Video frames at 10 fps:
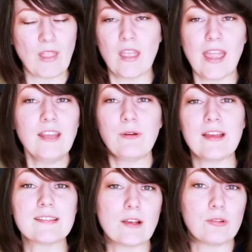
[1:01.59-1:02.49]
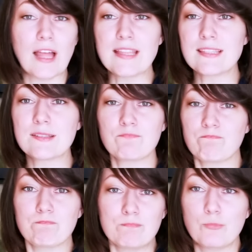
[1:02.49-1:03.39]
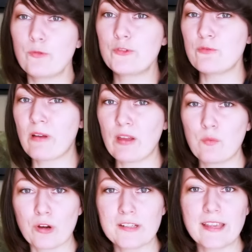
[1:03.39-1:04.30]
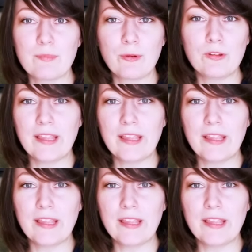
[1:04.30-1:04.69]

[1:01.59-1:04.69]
Anyway, so let's move to my work table